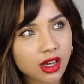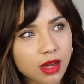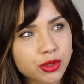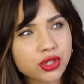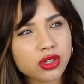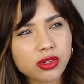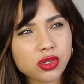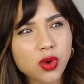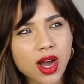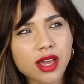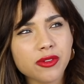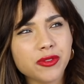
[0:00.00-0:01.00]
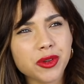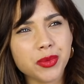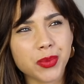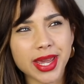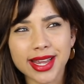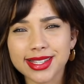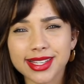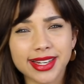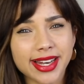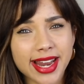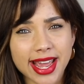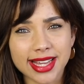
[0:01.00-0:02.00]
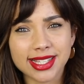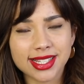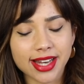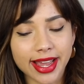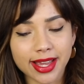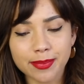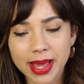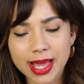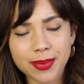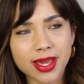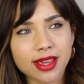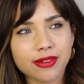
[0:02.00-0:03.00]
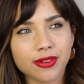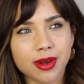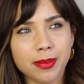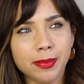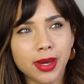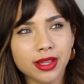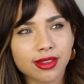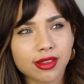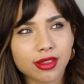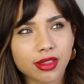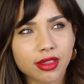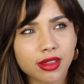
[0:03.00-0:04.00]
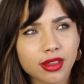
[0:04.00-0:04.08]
I'm sure it was quite a few weeks at least, like maybe even a month.